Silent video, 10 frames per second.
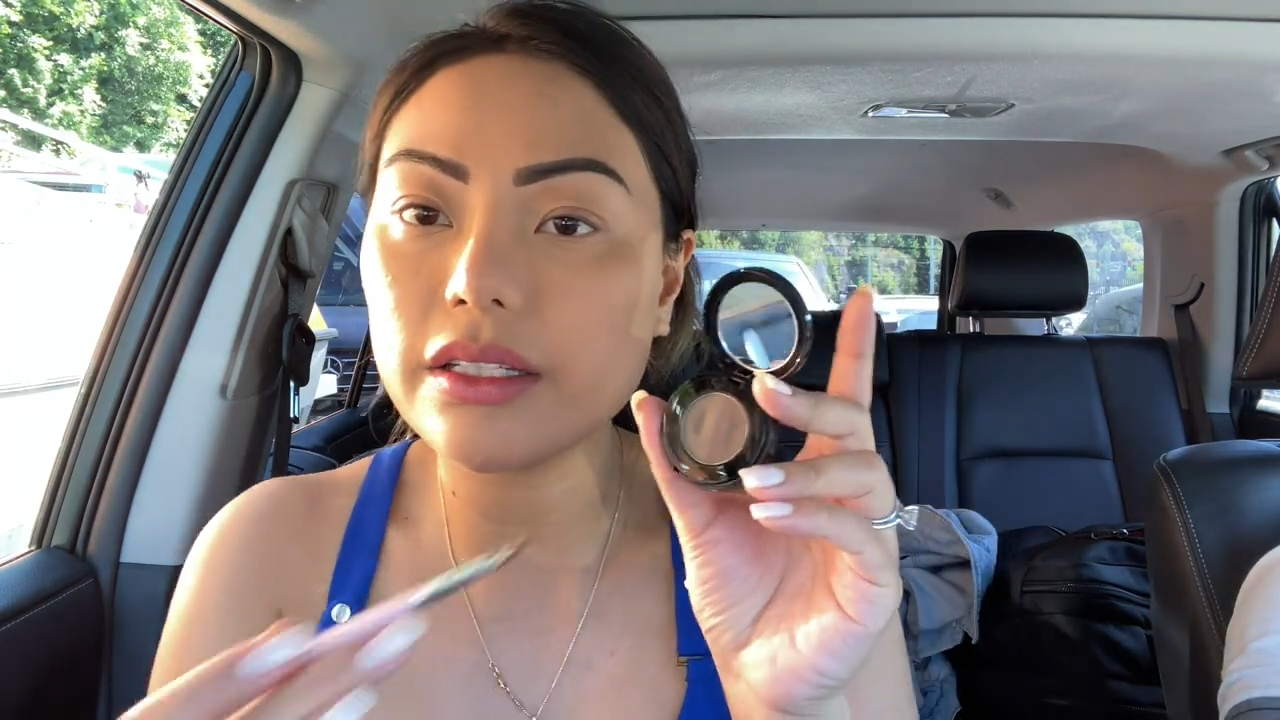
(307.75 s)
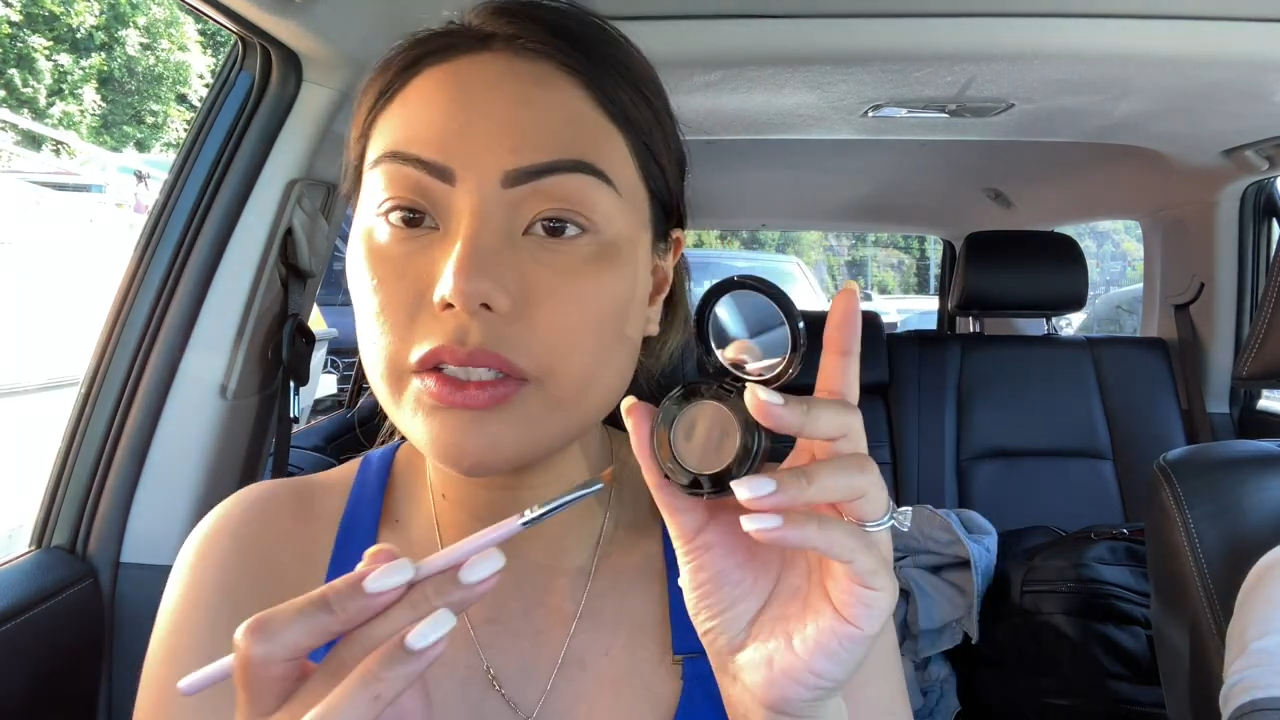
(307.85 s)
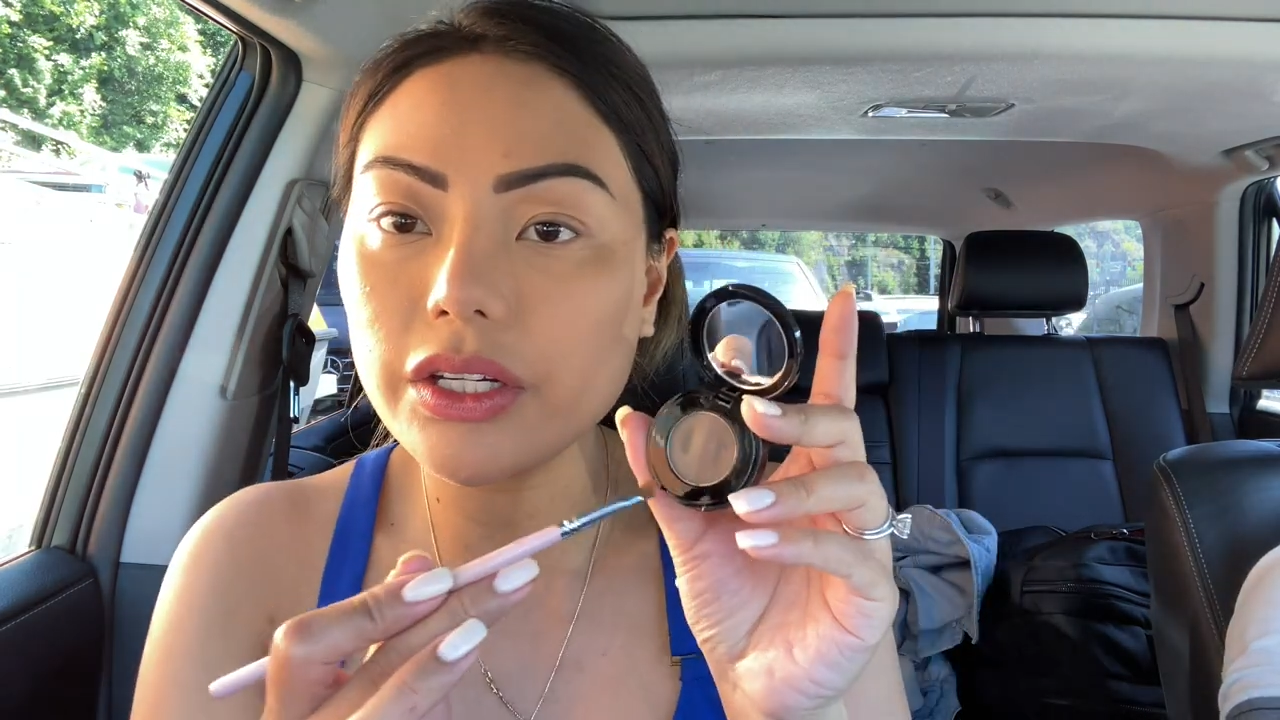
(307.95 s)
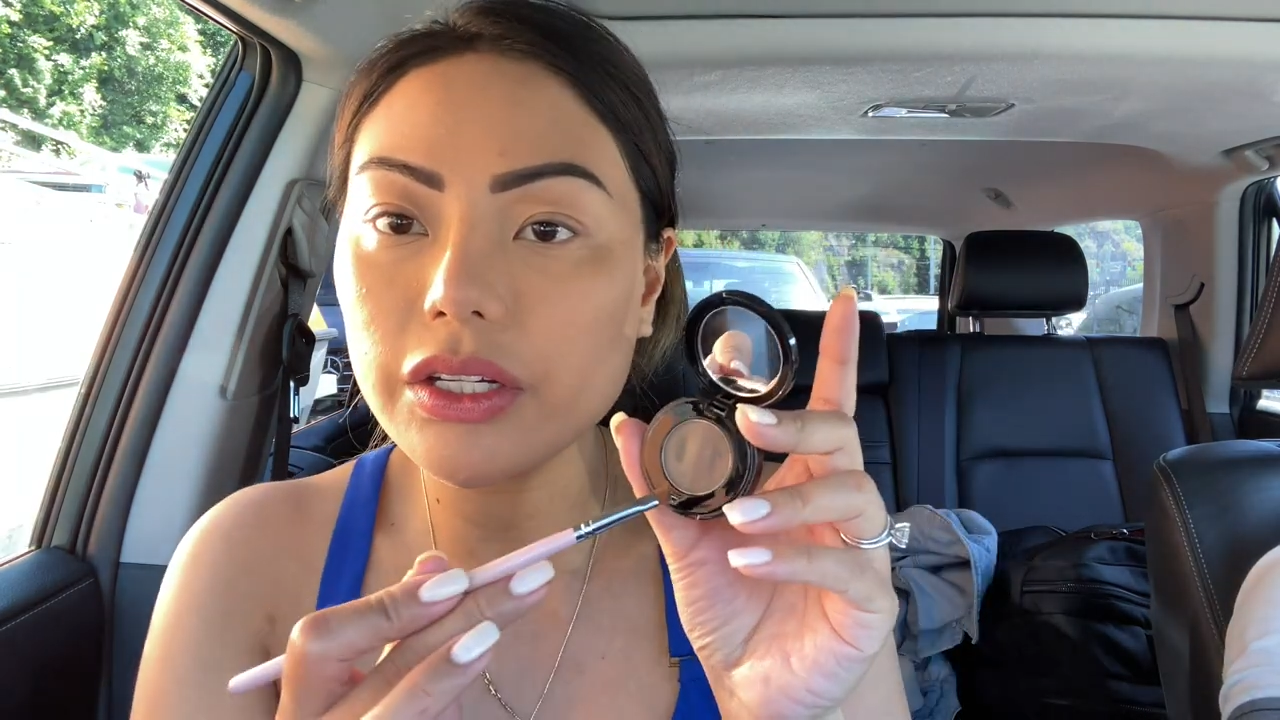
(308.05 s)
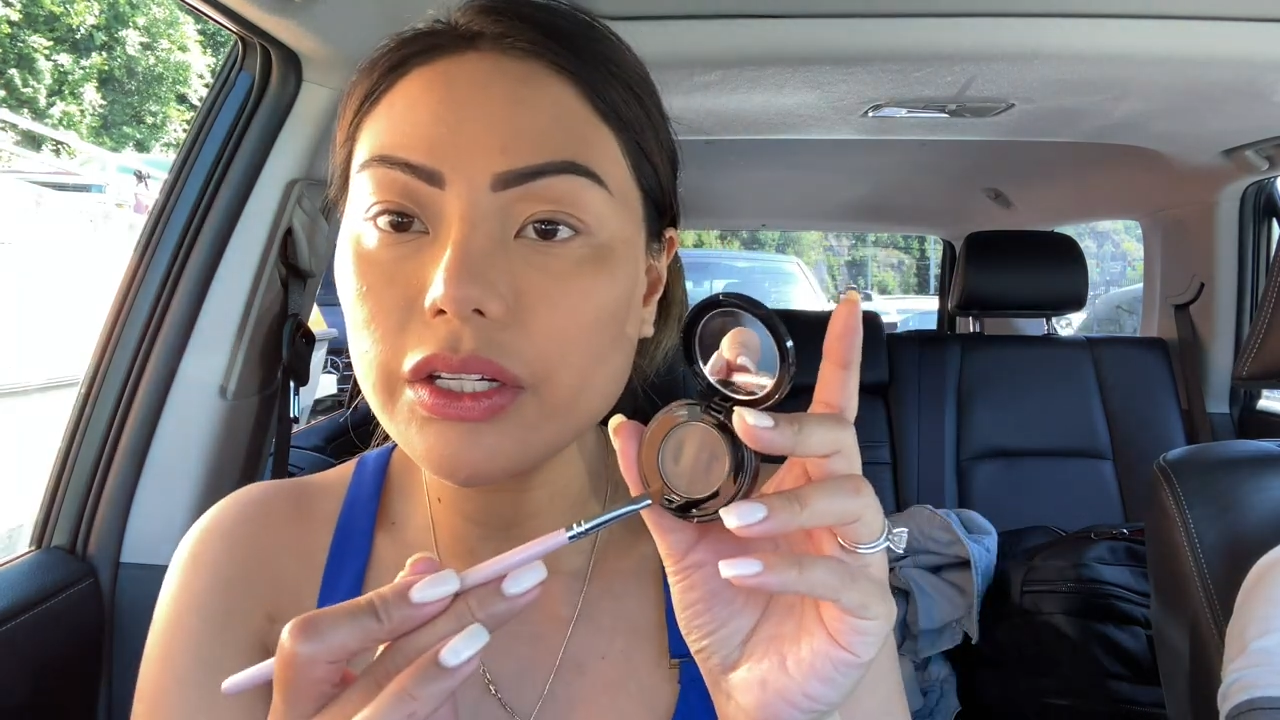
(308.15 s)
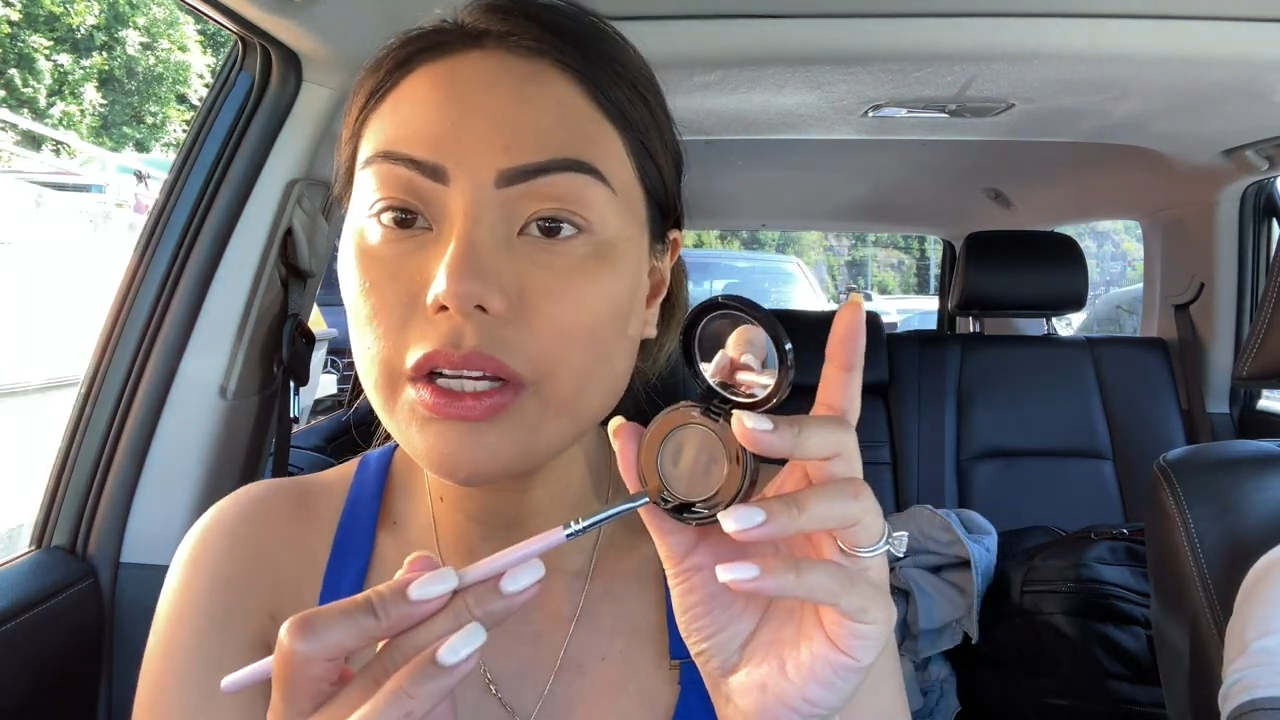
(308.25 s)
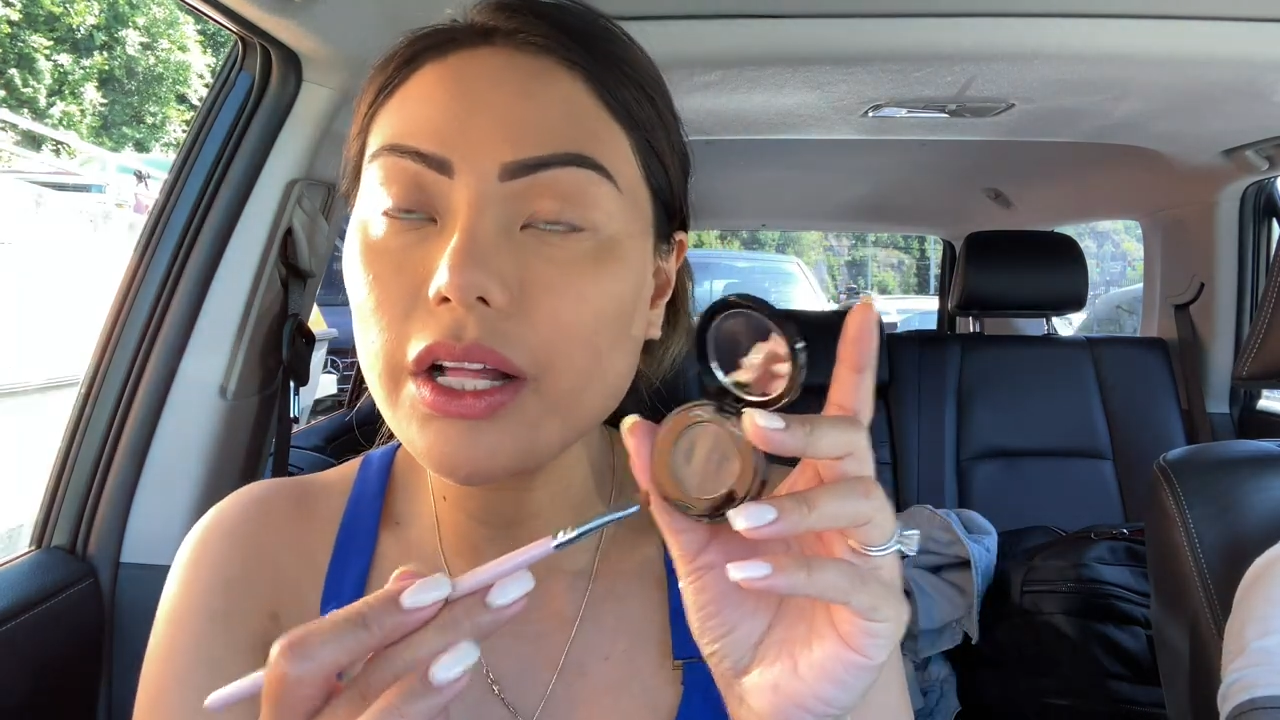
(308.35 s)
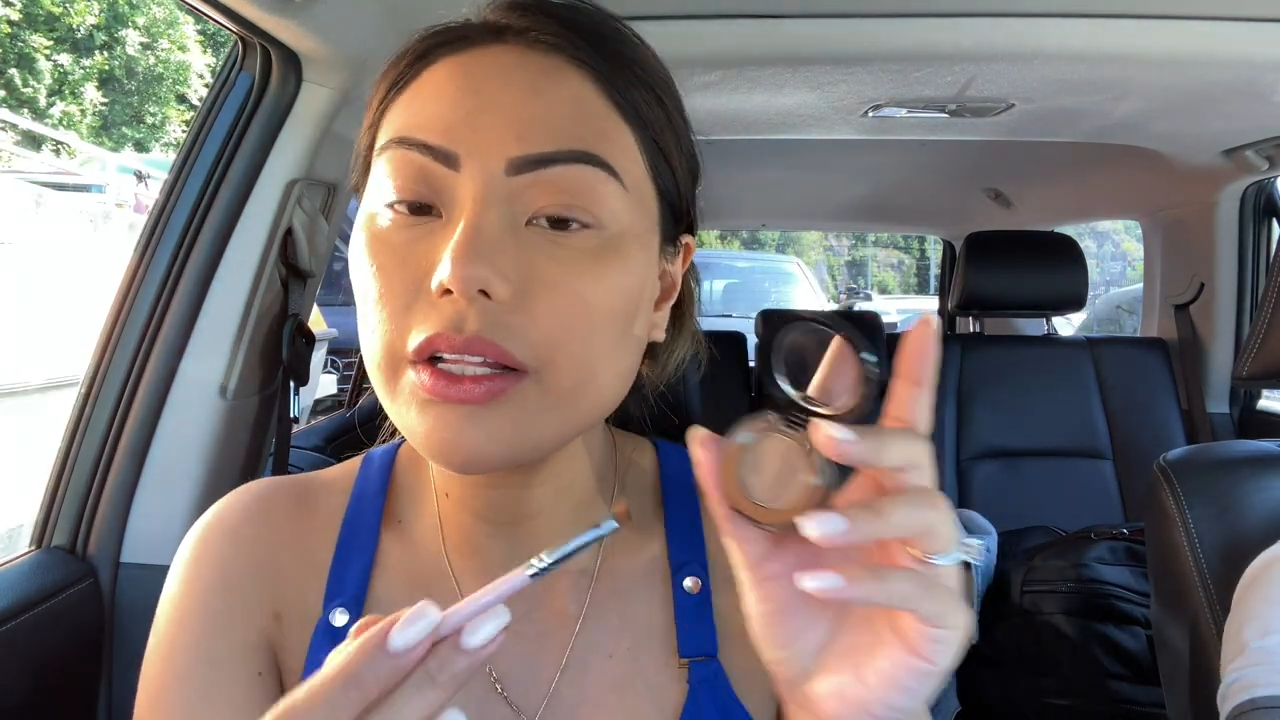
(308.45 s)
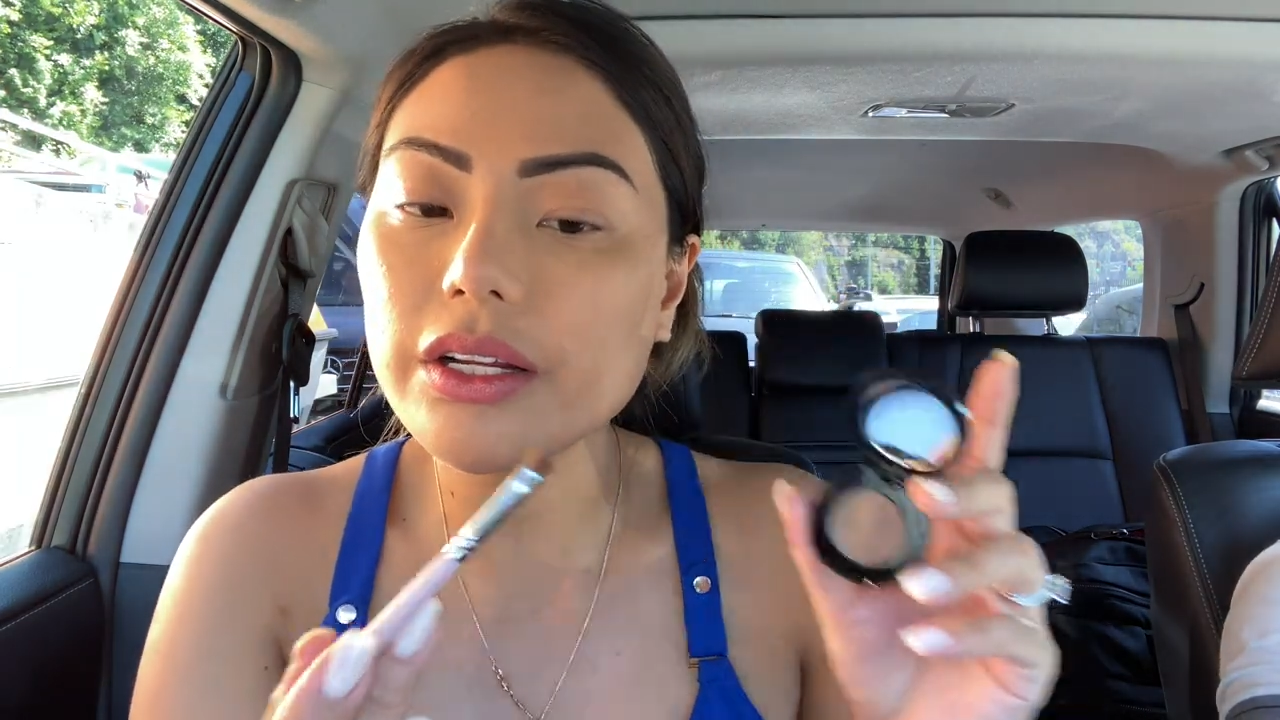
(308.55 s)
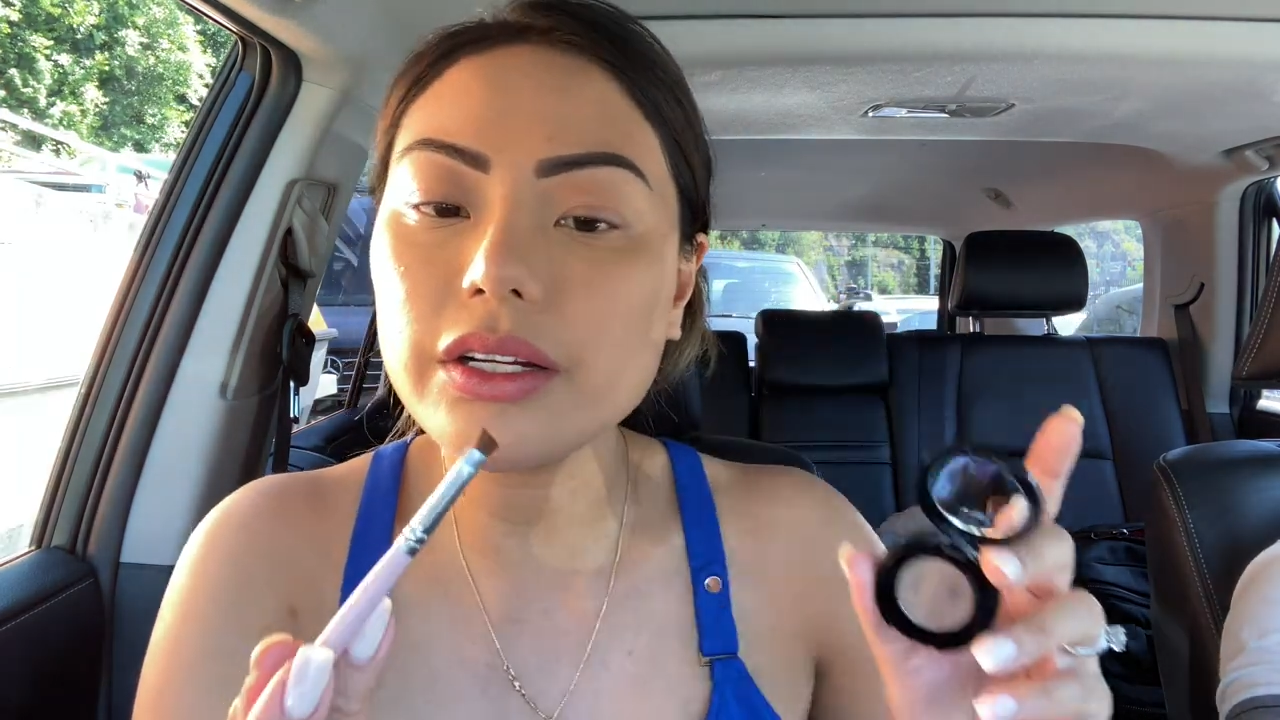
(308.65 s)
darker
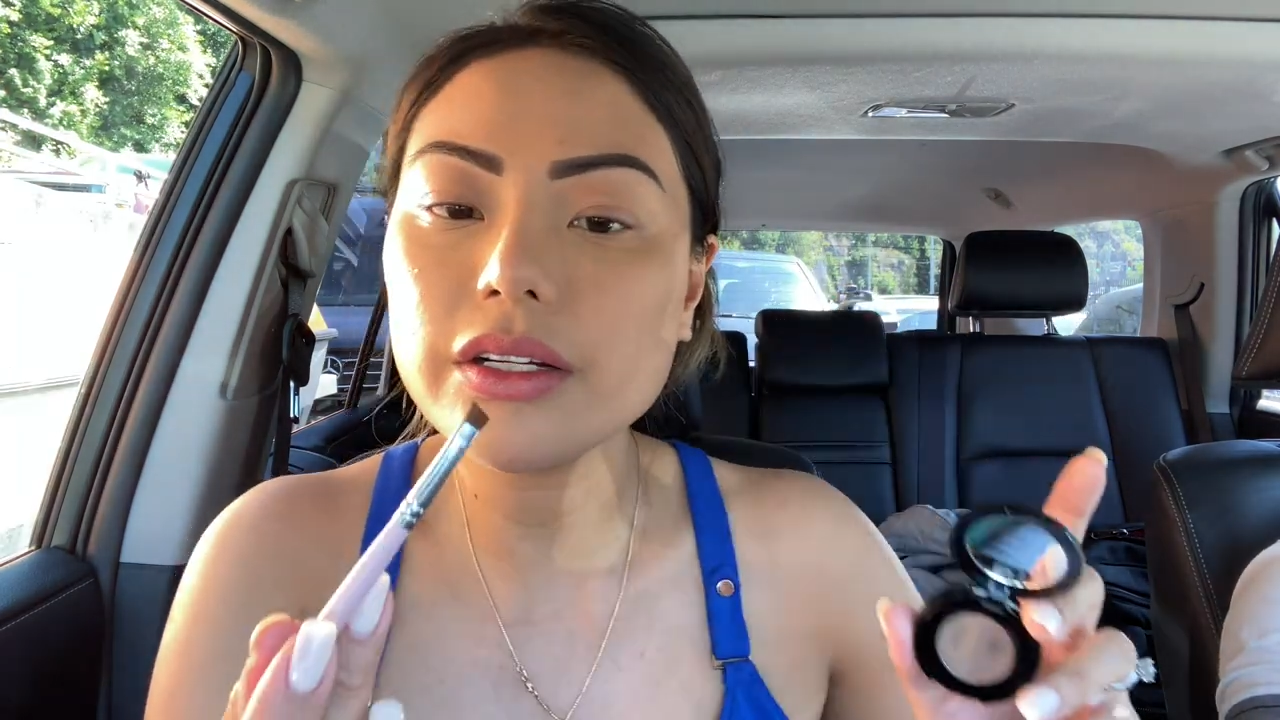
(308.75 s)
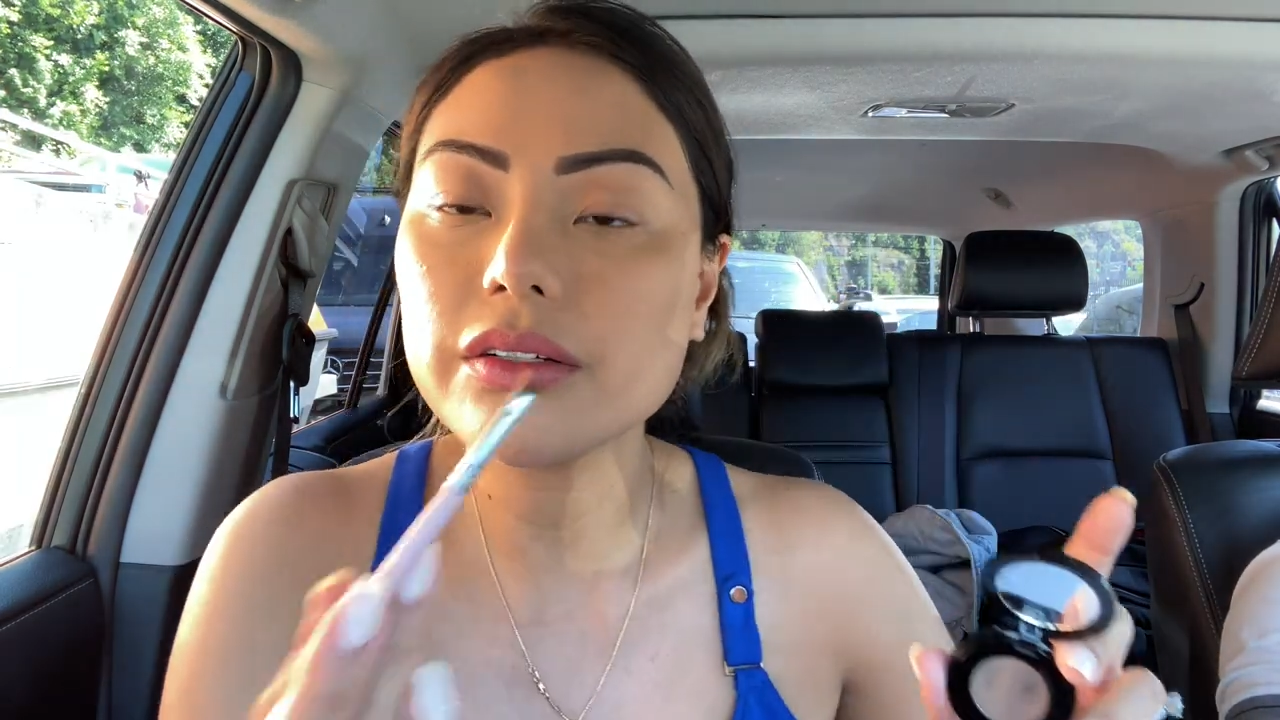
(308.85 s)
color